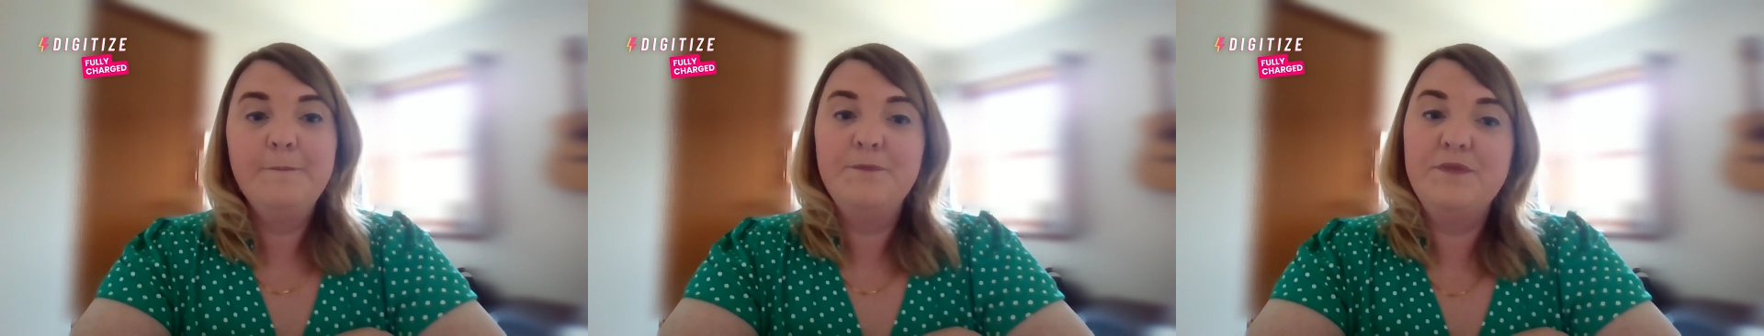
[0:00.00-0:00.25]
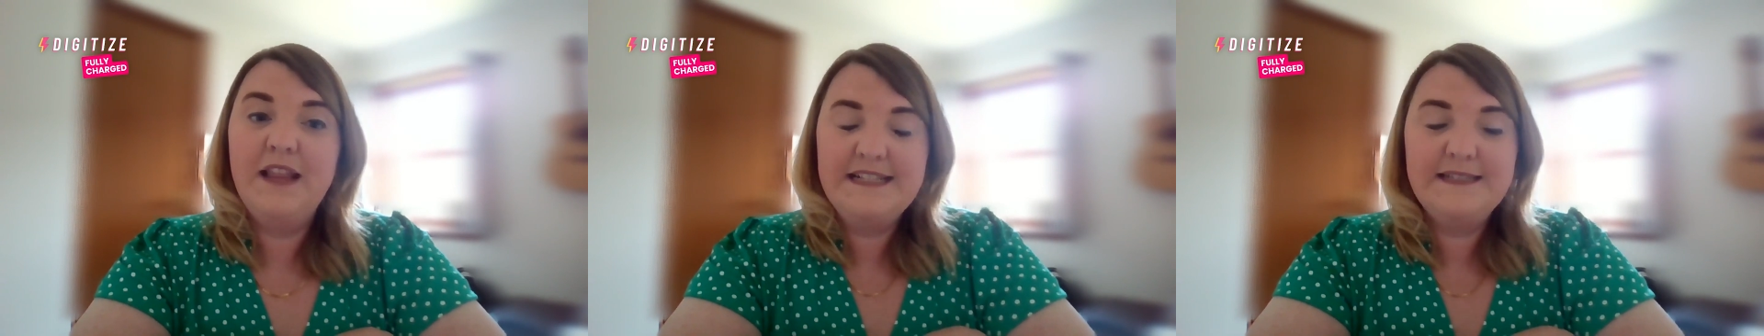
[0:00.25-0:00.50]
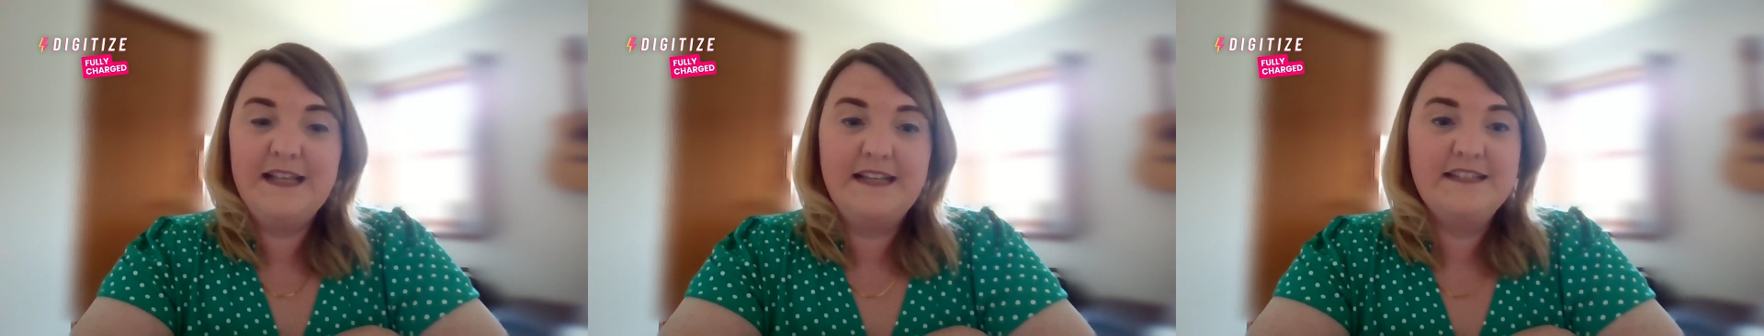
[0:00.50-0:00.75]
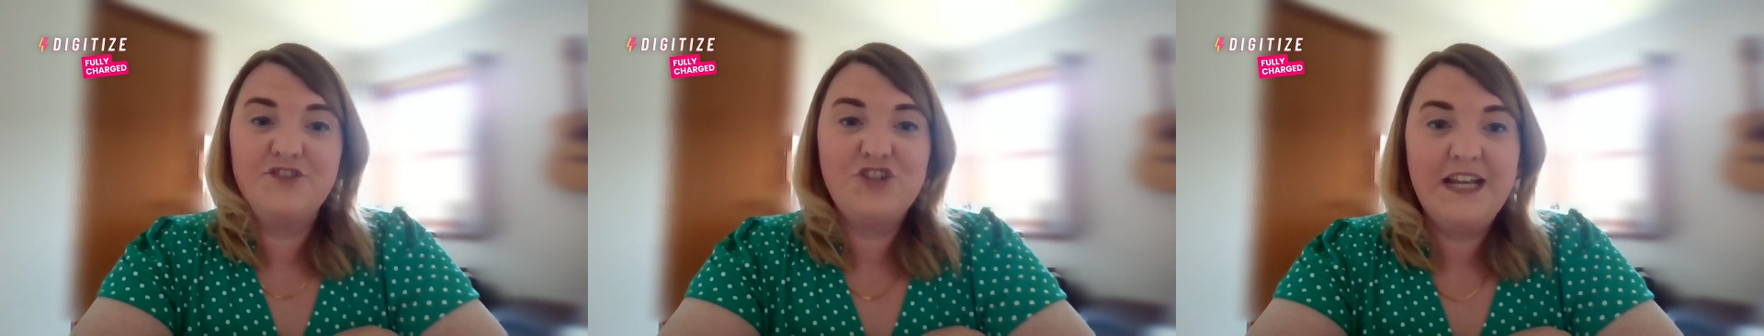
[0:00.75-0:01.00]
this
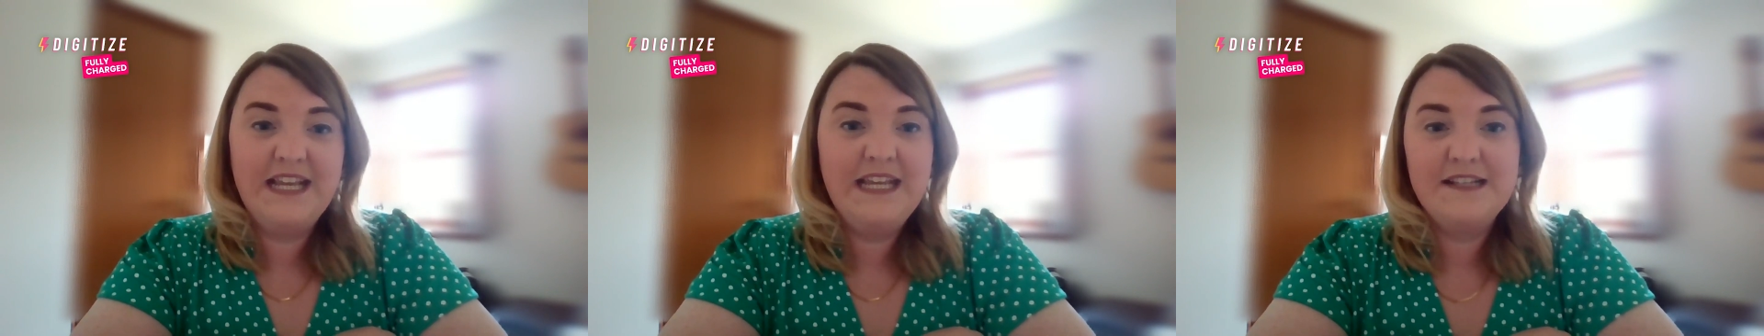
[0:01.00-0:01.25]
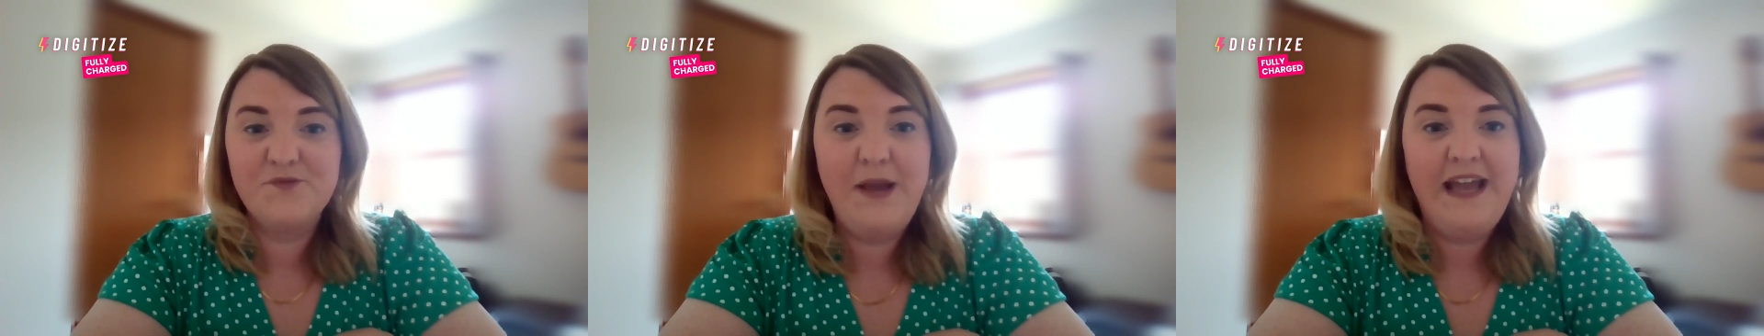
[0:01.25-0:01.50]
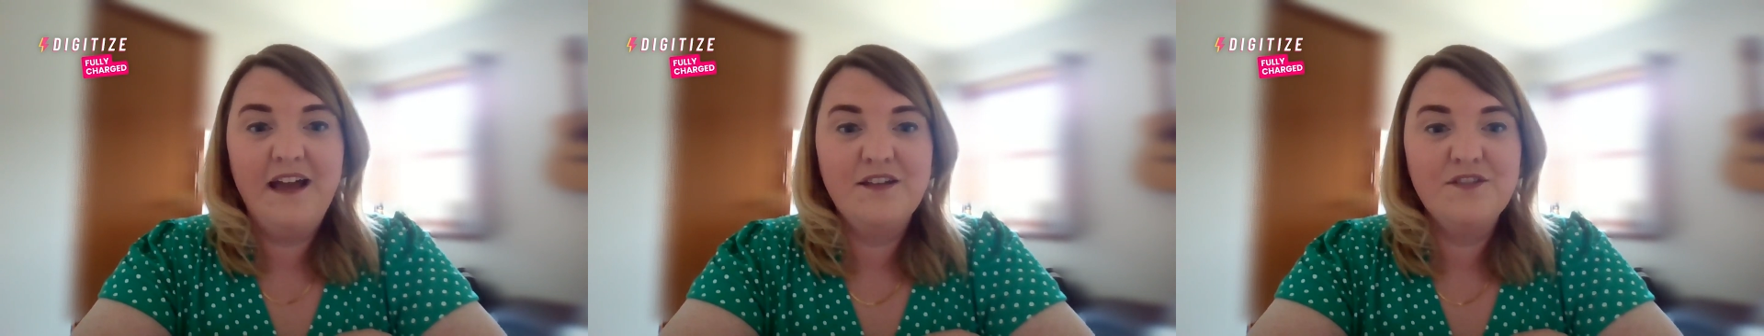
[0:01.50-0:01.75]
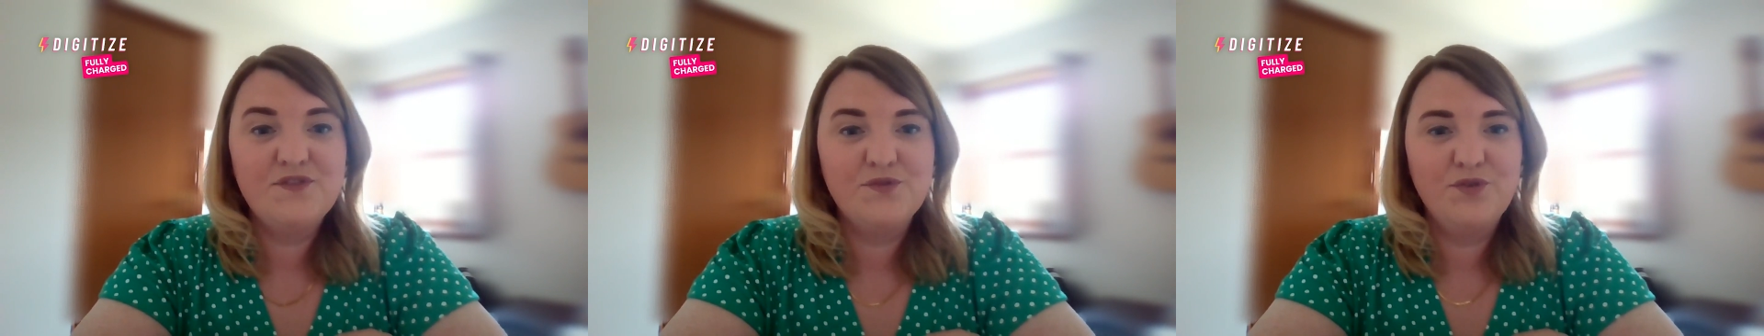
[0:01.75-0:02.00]
is tricky as well.
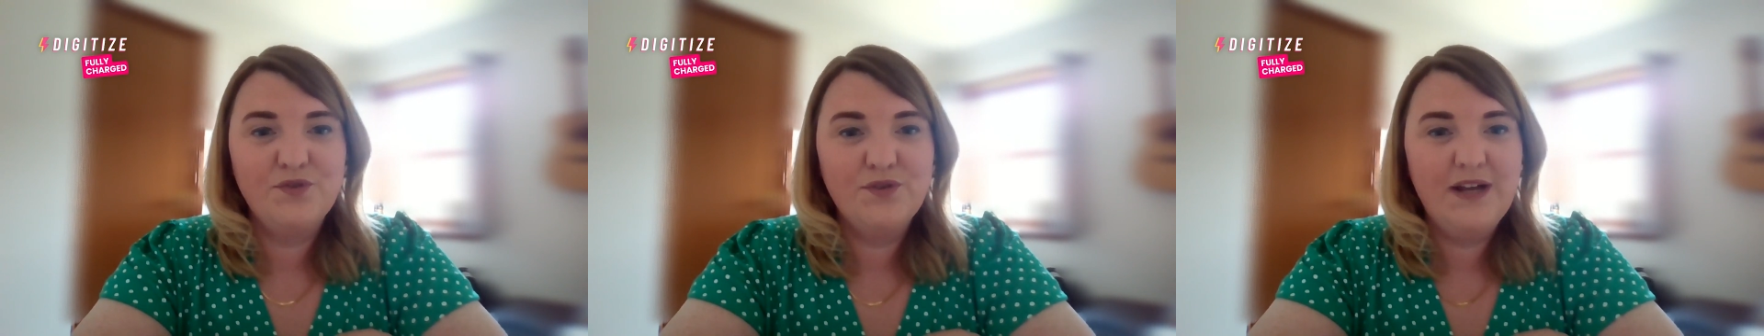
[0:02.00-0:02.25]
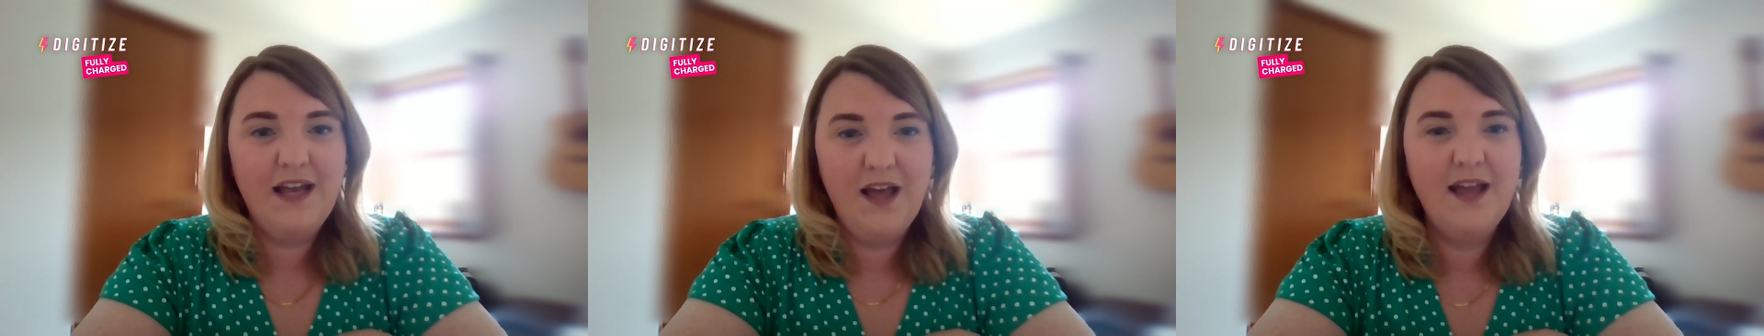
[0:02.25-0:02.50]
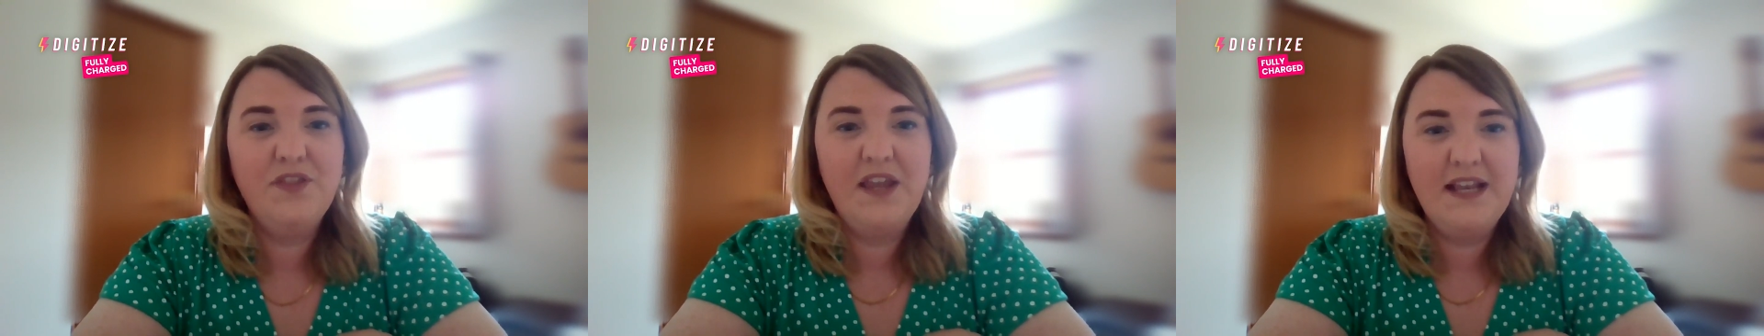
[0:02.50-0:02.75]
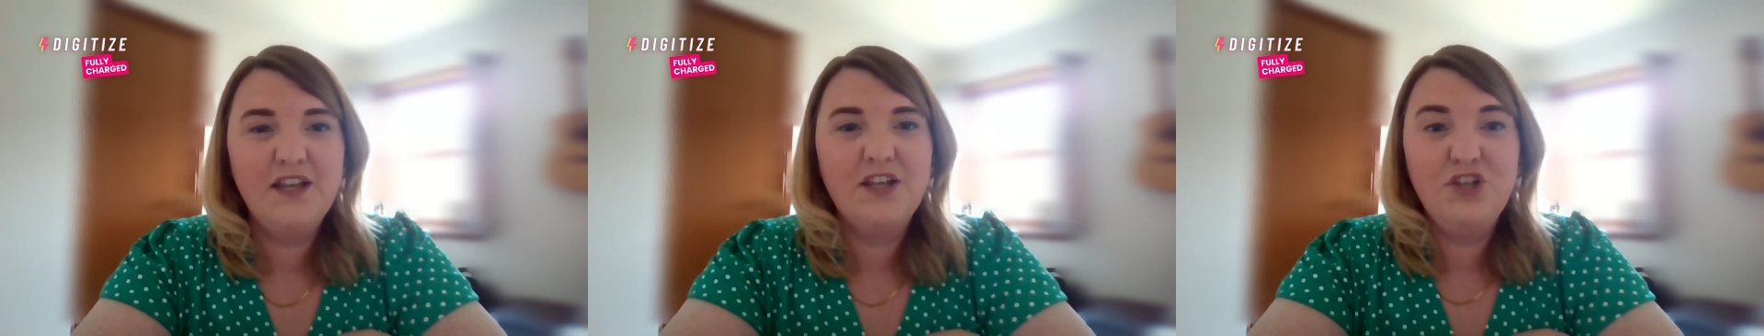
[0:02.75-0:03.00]
So I
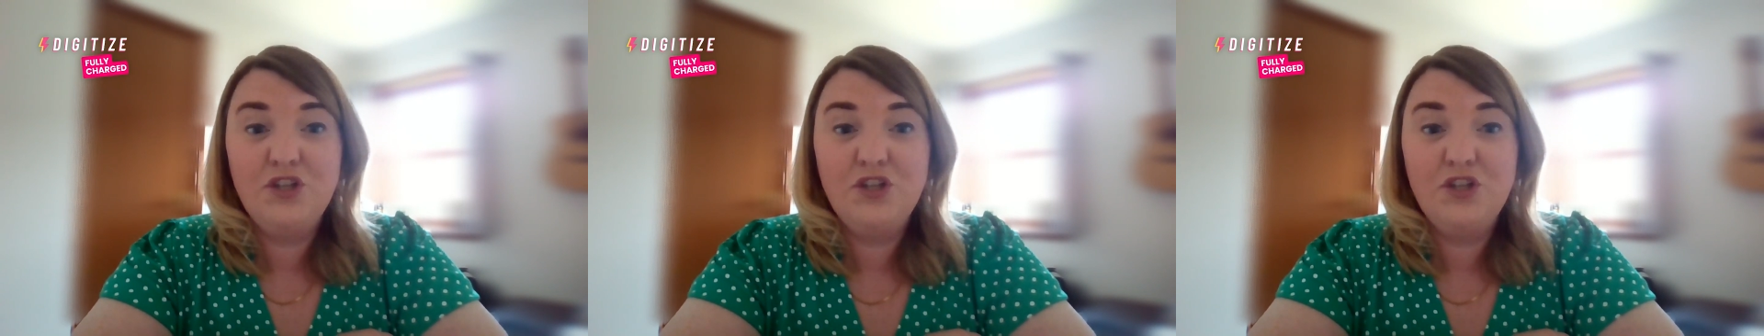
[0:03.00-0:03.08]
think